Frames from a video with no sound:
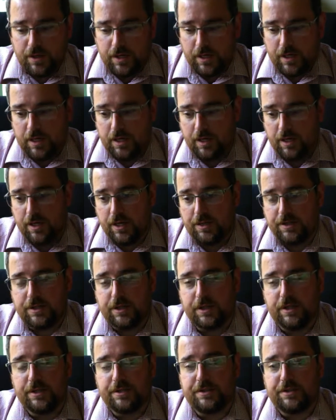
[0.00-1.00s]
a
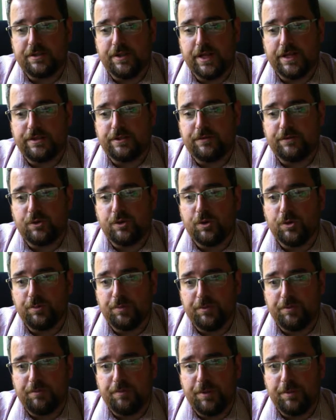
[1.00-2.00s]
selected group
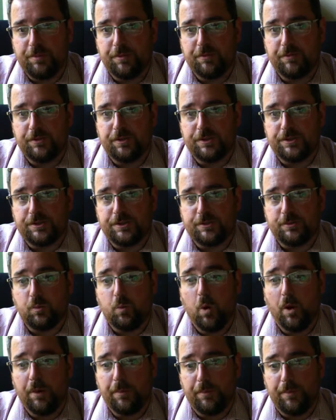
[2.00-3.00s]
of people versus
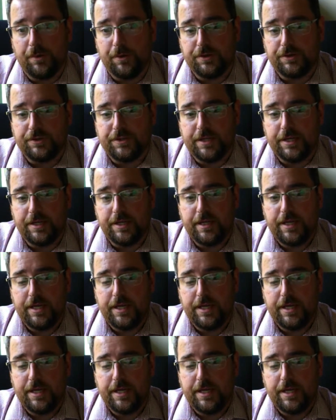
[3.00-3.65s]
one person